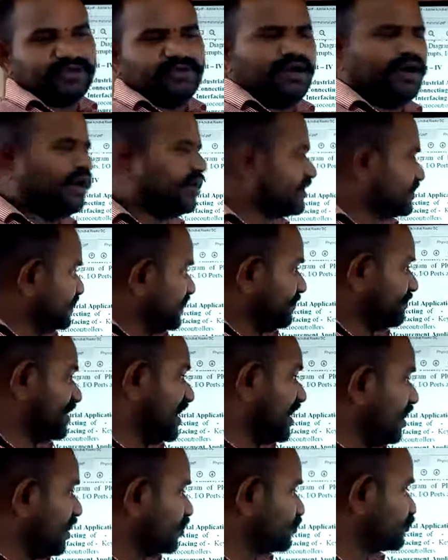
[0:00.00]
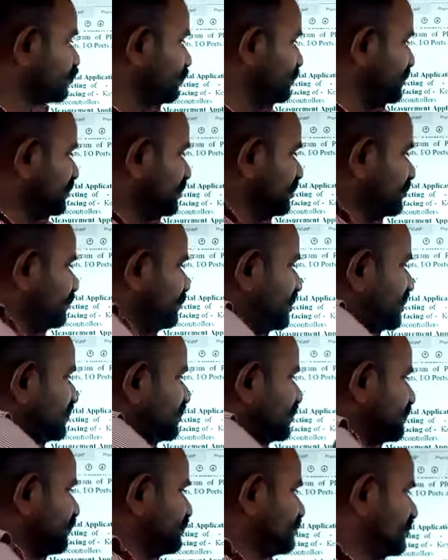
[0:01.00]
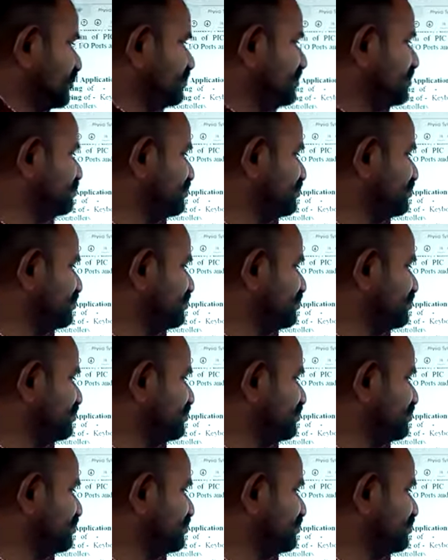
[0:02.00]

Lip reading: or they may also be displayed on the 7-segment,